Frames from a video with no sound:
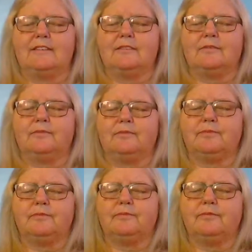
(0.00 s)

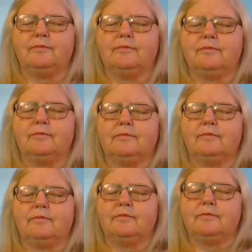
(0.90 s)

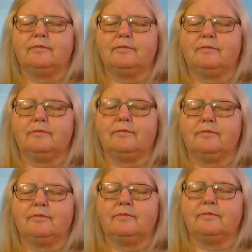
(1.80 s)

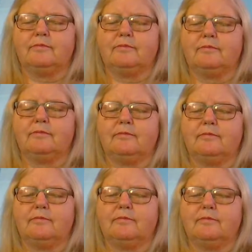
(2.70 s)

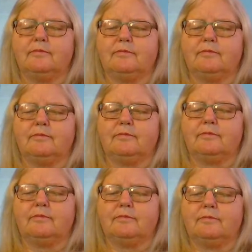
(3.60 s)

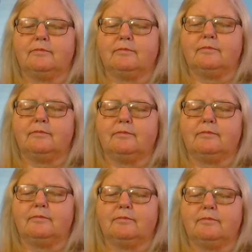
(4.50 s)

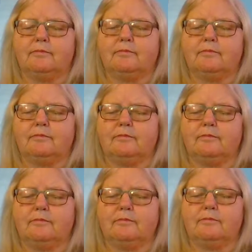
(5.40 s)

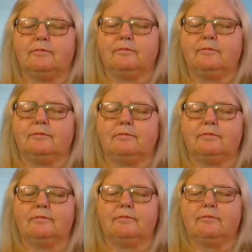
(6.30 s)

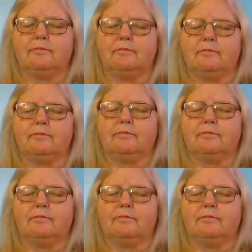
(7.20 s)
Nothing is said.